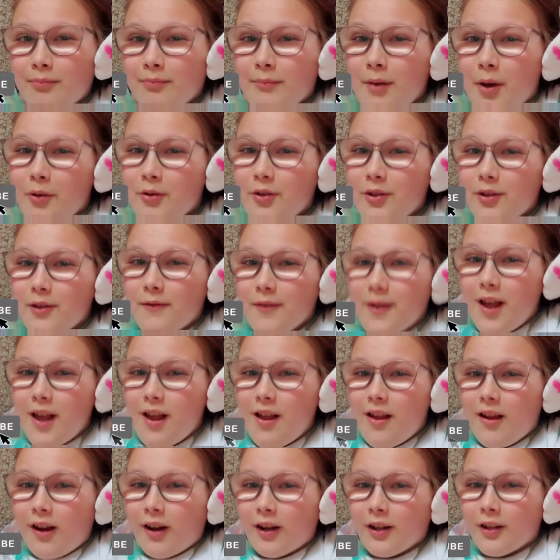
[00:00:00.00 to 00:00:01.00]
most of
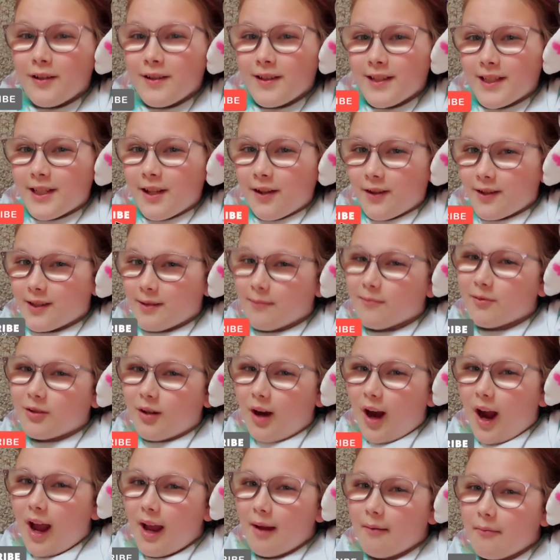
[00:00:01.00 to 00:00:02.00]
y'all aren't still
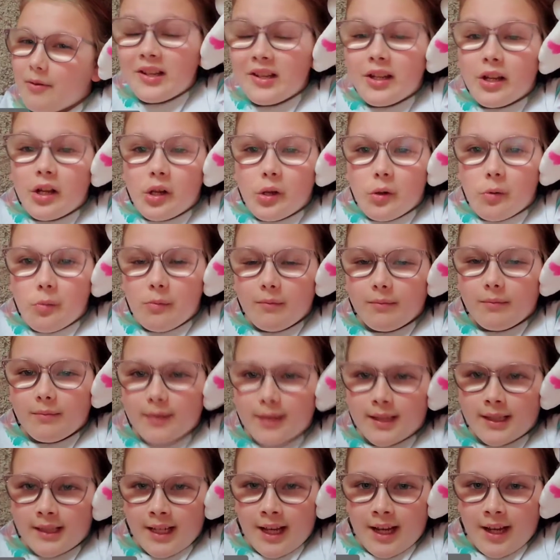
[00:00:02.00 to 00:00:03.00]
subscribed.
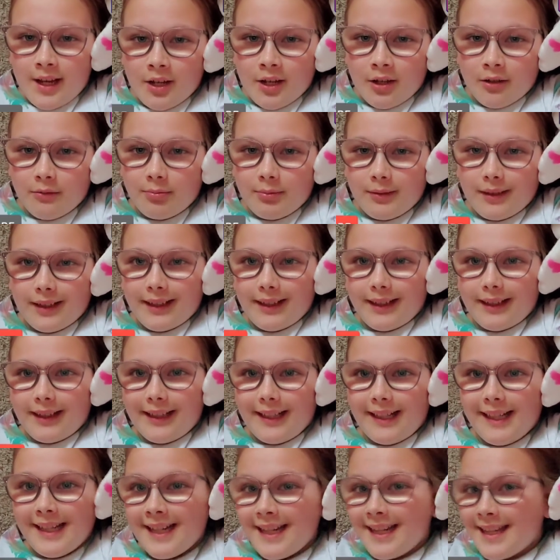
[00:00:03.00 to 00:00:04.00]
So
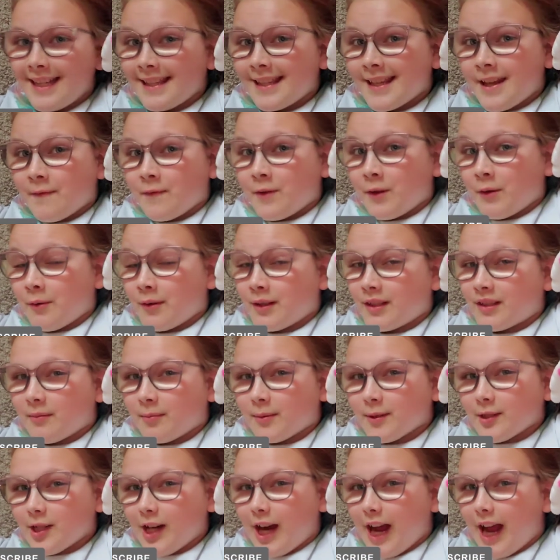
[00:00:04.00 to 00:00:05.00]
please, if you would
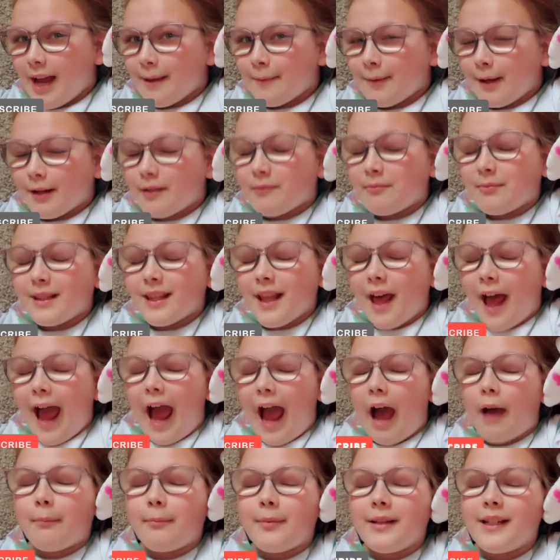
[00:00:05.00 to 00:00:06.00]
subscribe, I'd be the
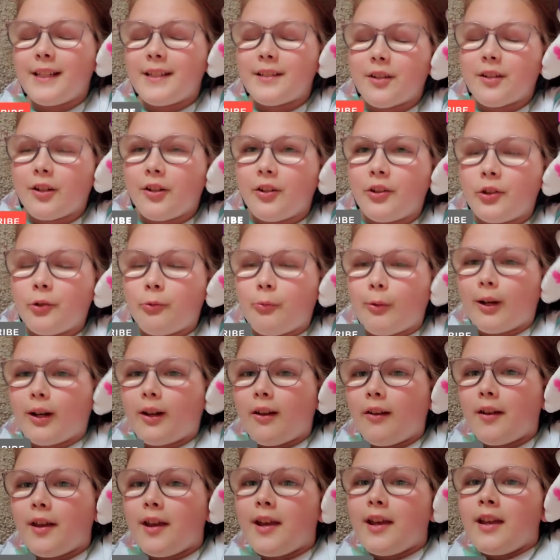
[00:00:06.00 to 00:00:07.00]
happiest girl in the
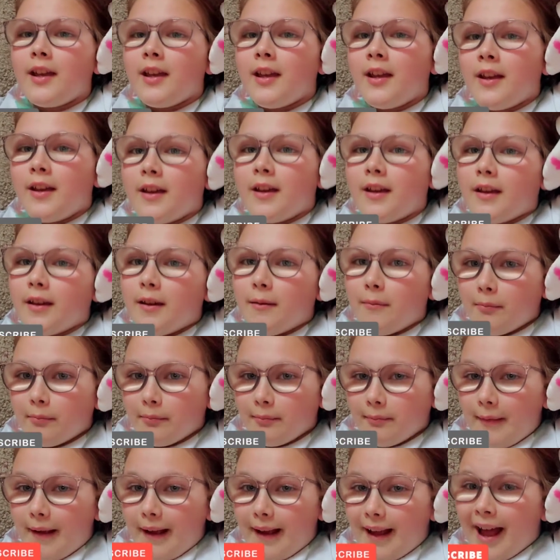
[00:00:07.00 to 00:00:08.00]
world.
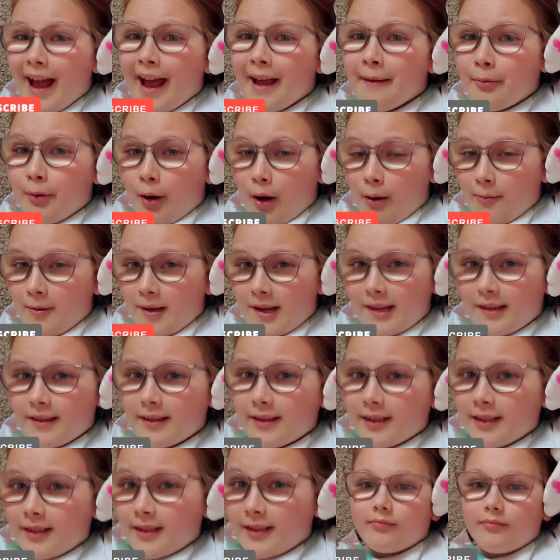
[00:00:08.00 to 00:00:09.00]
I
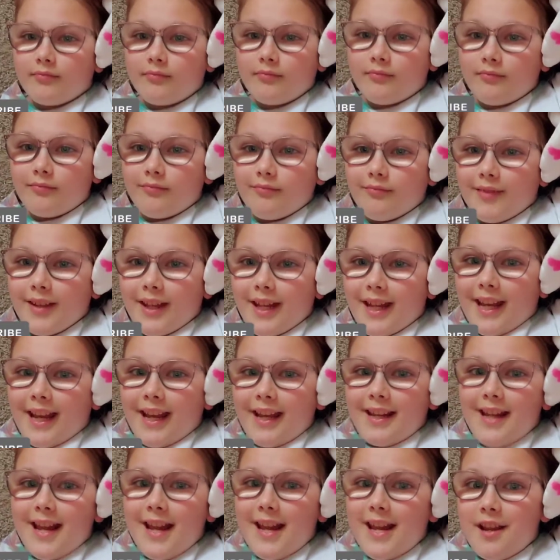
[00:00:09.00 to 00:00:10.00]
promise.
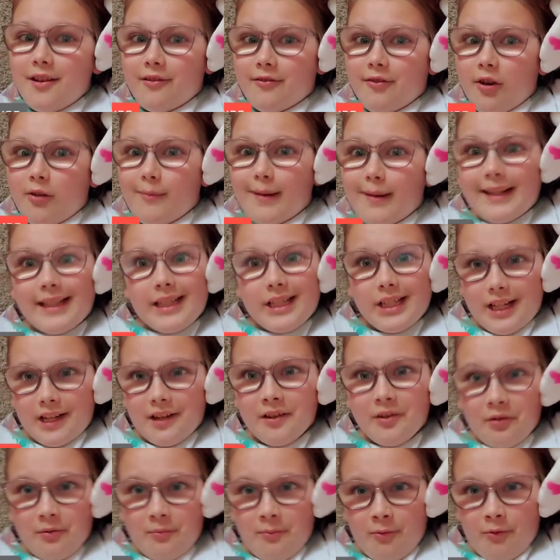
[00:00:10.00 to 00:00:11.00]
And I can grow my
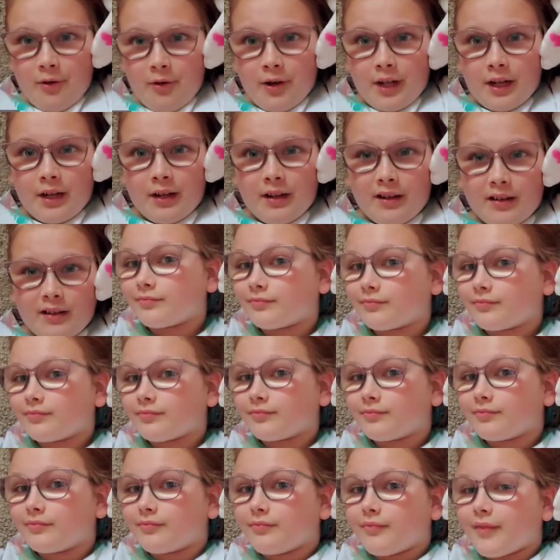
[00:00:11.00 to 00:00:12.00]
channel more.
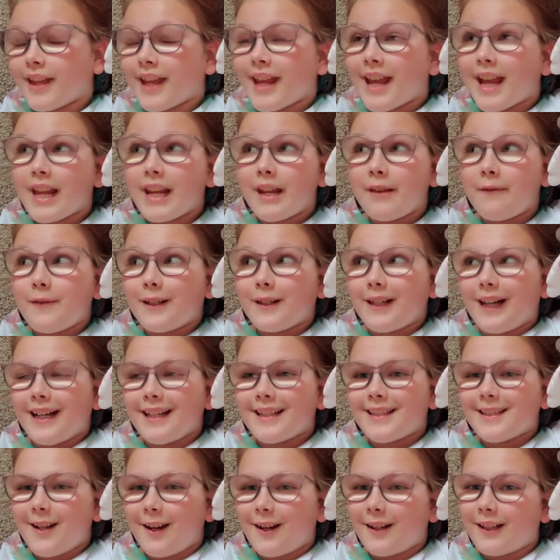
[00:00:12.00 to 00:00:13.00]
And if you
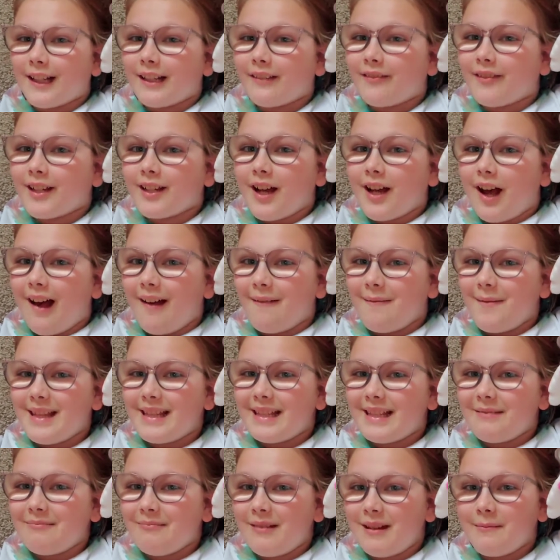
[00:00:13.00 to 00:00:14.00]
guys start leaving
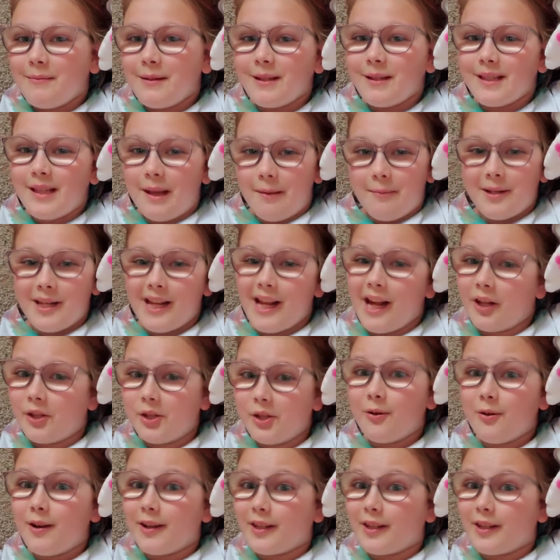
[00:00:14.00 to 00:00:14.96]
comments, maybe someday I'll do a